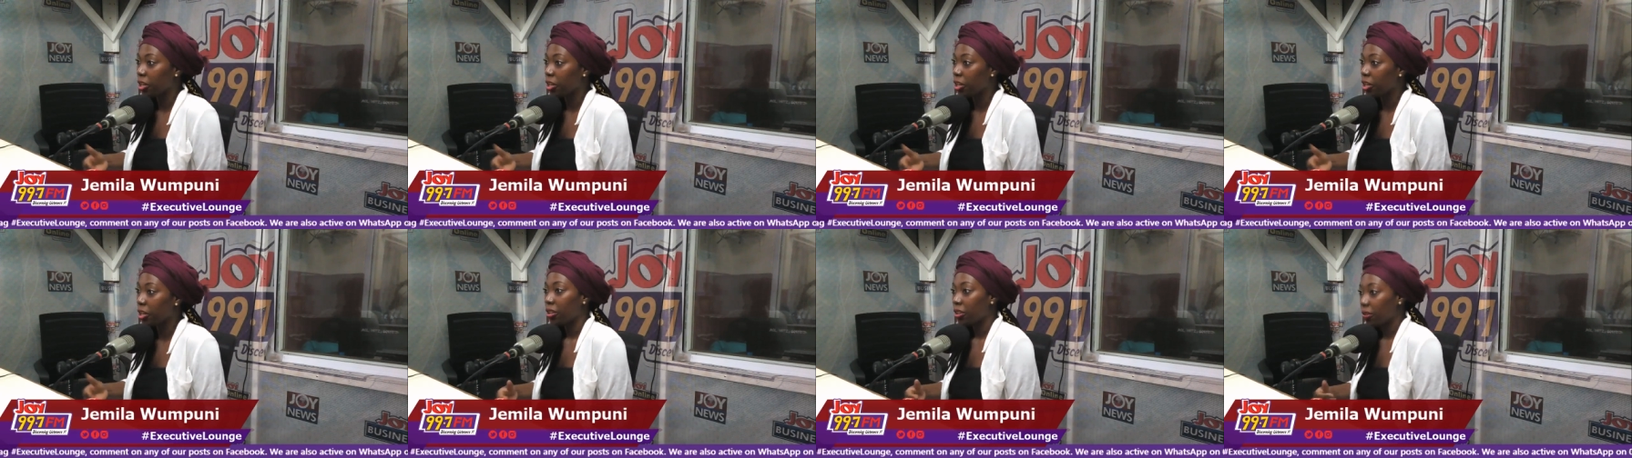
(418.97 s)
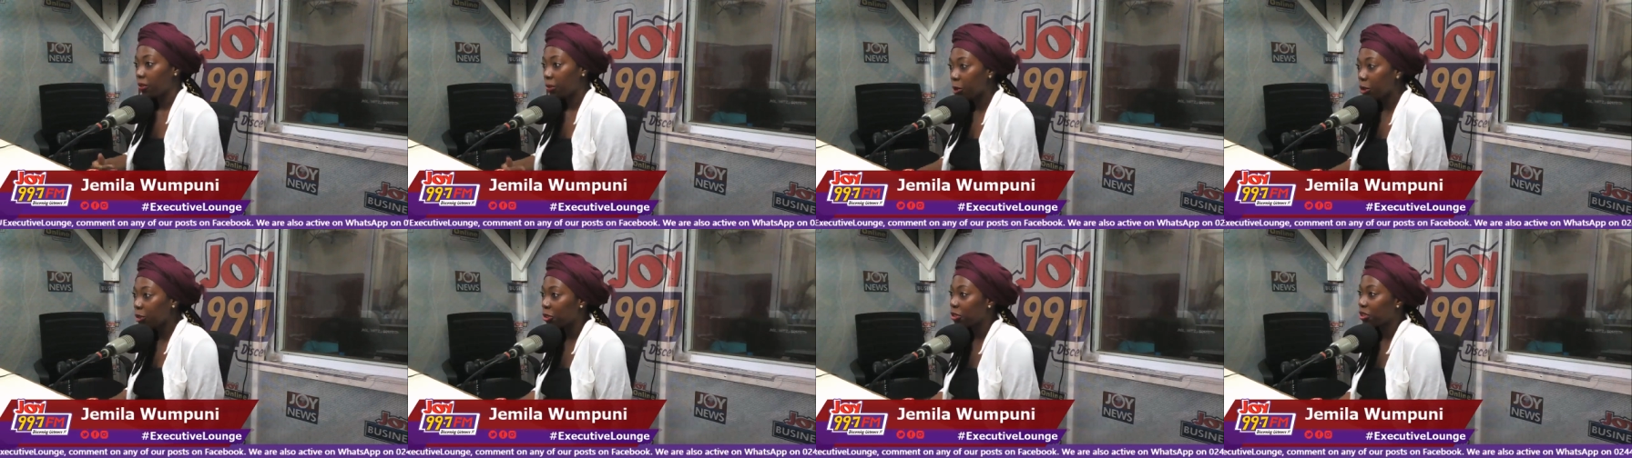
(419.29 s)
Of
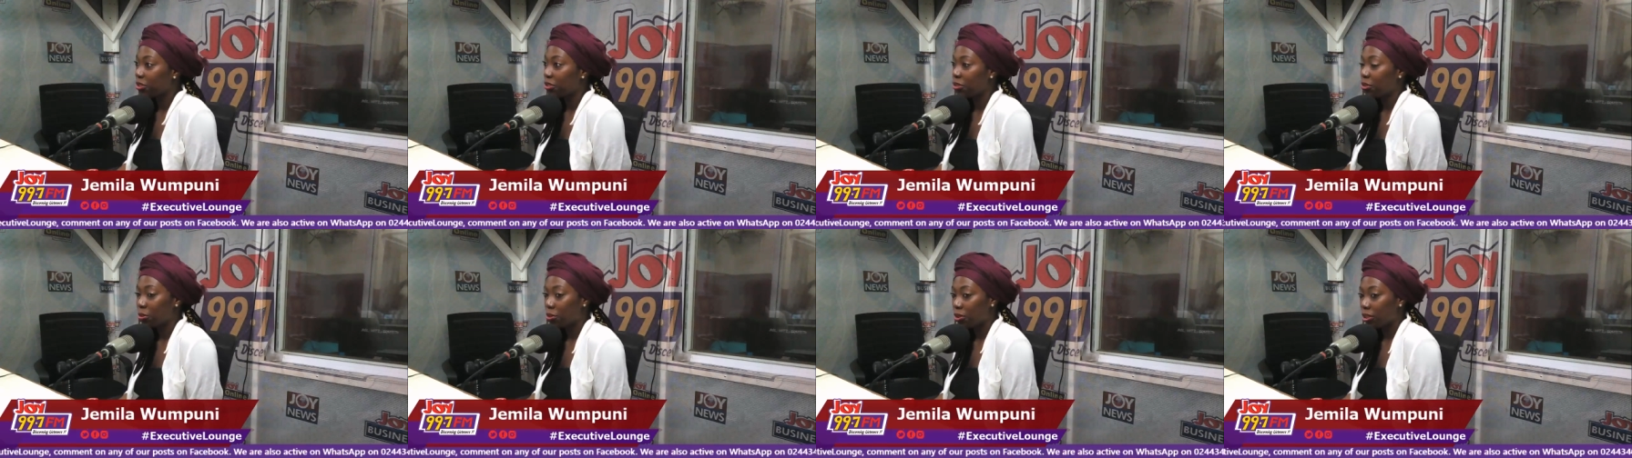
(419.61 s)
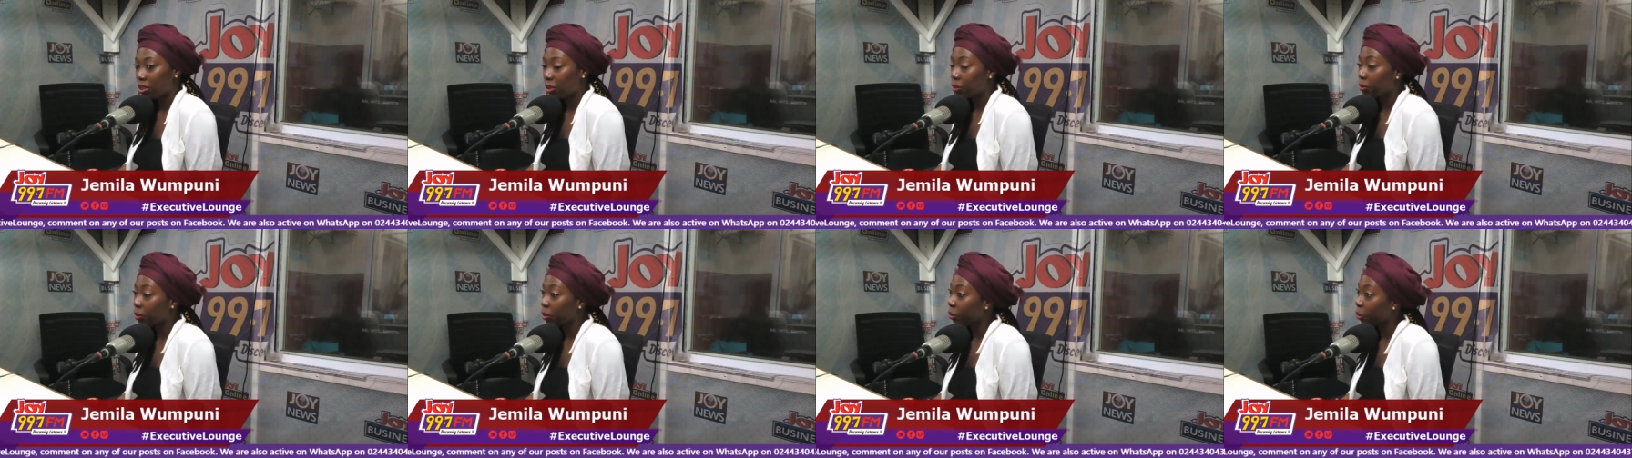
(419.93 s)
course, you
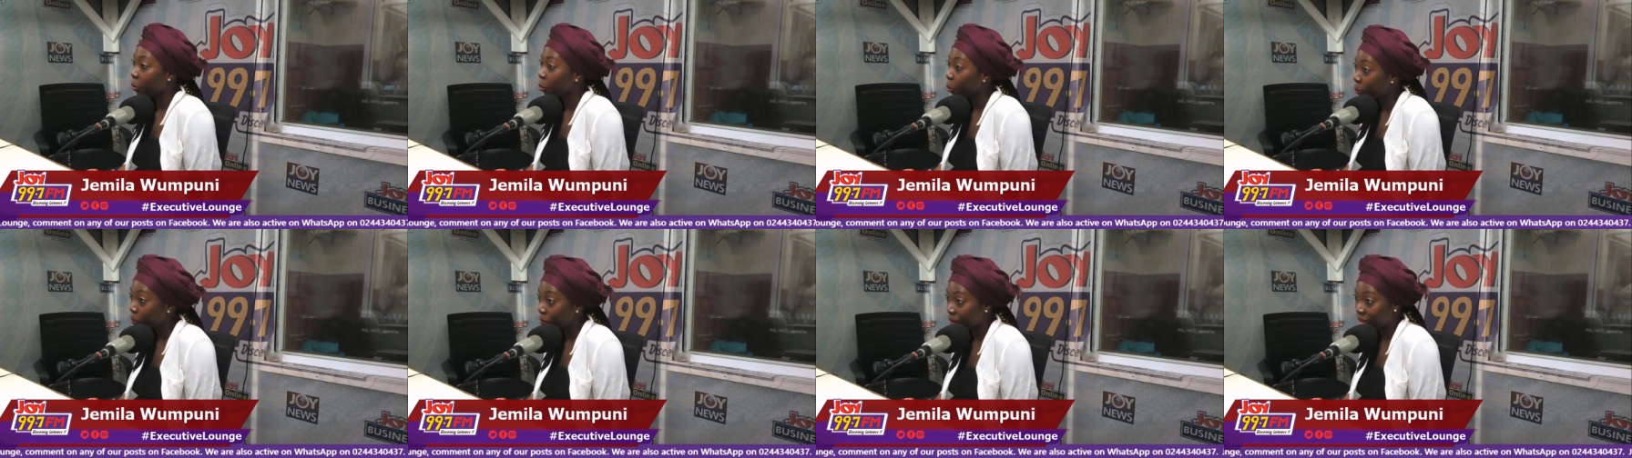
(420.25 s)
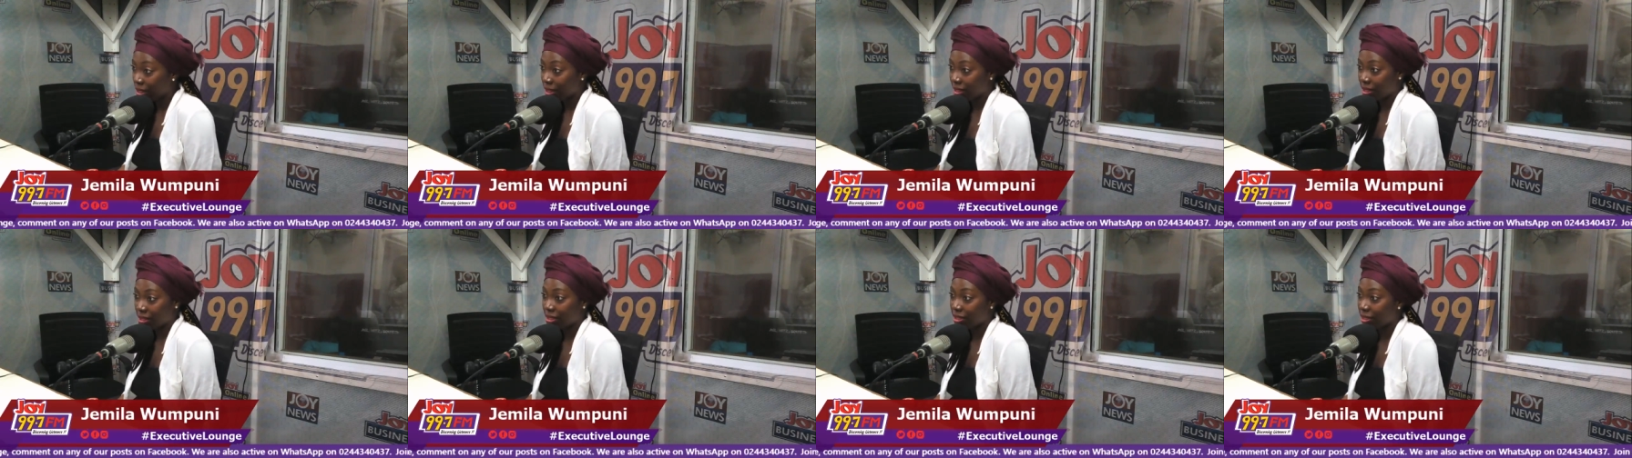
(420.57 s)
deal with
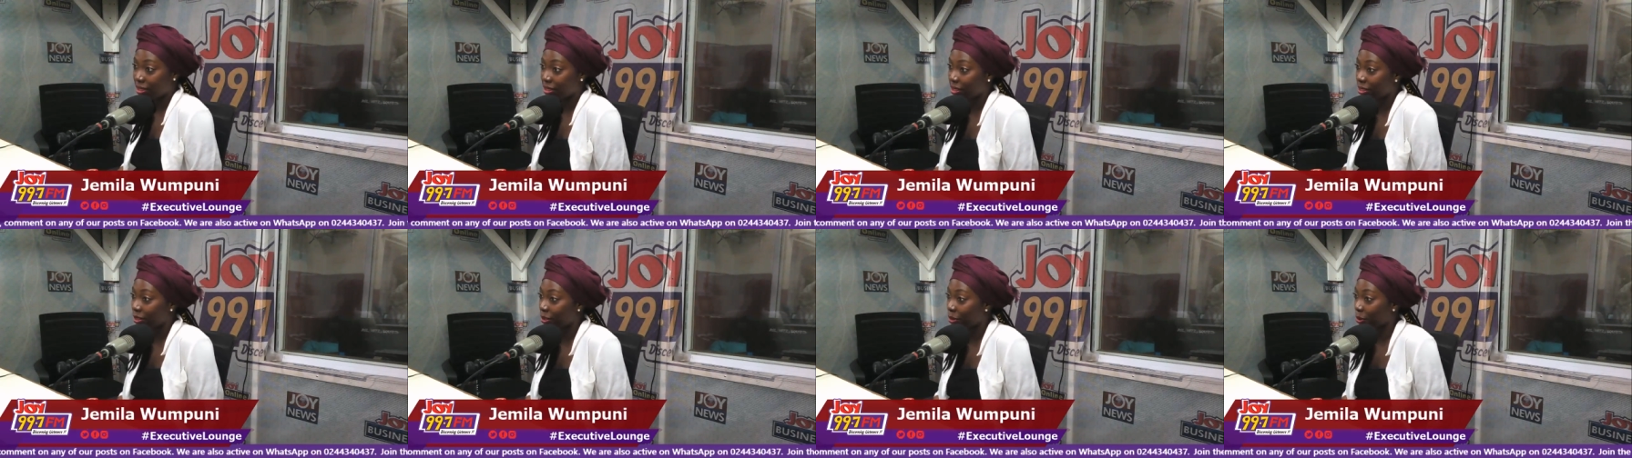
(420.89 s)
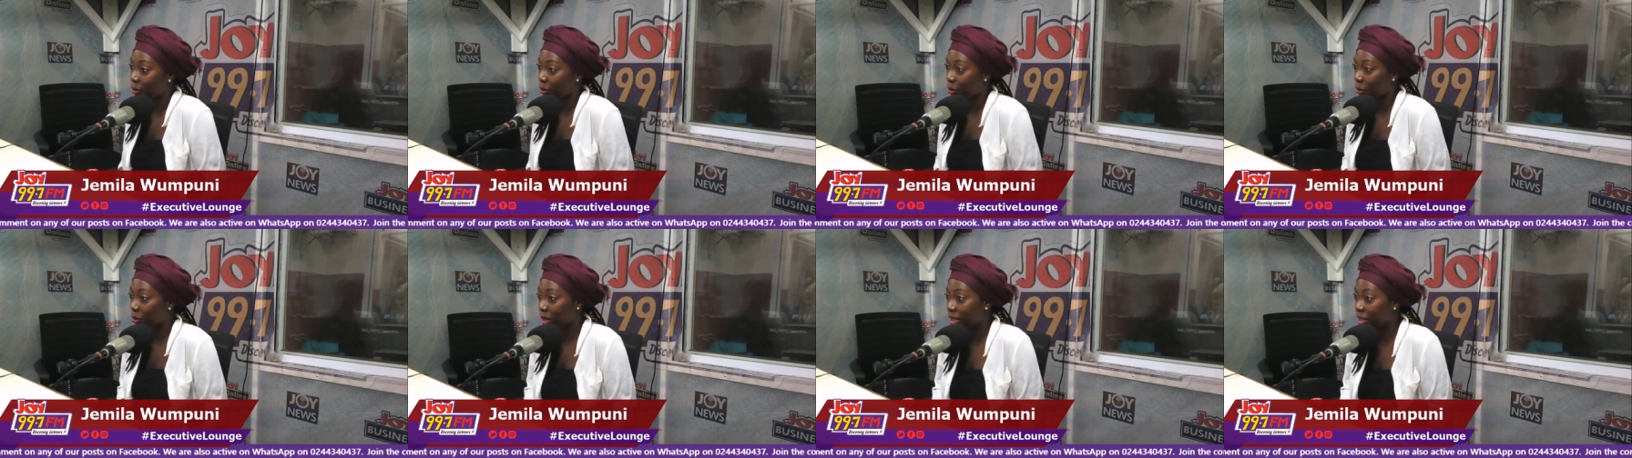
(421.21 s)
homesickness.
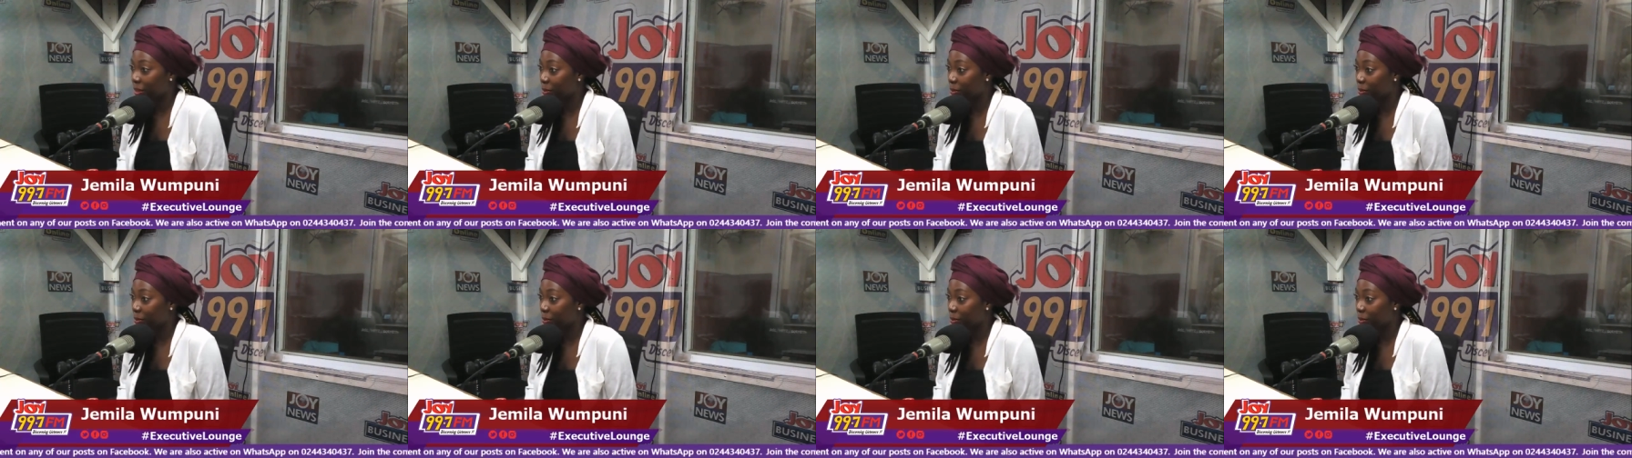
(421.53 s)
So mm -hmm. I